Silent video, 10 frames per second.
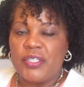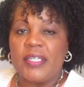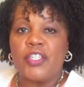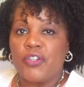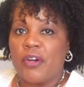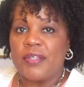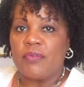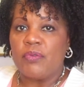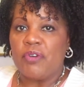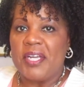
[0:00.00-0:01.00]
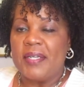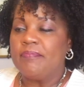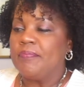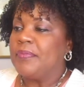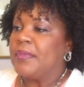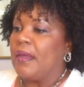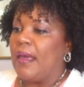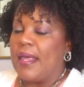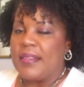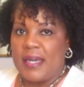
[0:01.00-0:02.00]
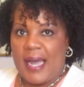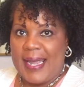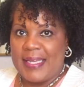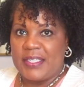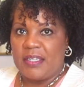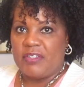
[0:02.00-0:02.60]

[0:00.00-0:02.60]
in a chart that we read, and then I had to give